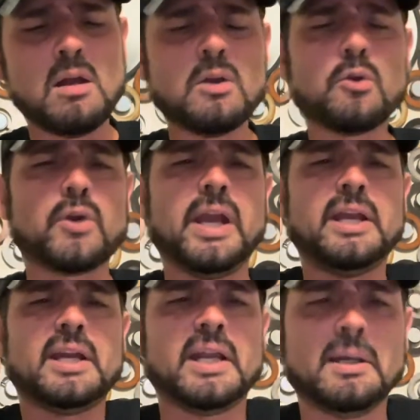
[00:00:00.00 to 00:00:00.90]

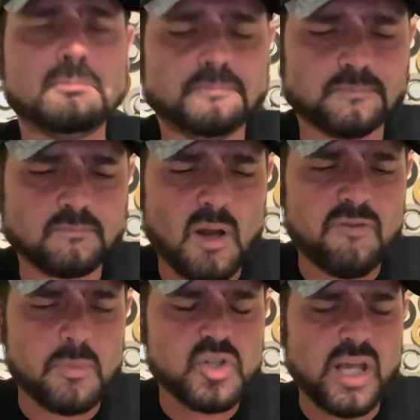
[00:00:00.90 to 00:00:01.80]
grading it
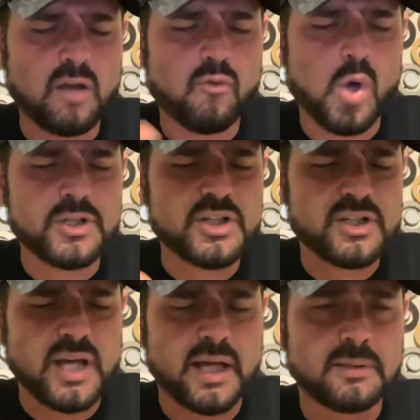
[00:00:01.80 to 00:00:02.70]
from a scale of 1 to
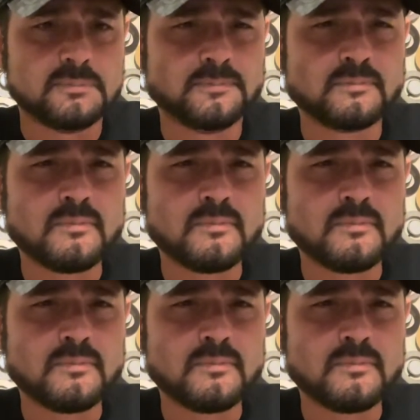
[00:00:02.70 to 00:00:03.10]
10,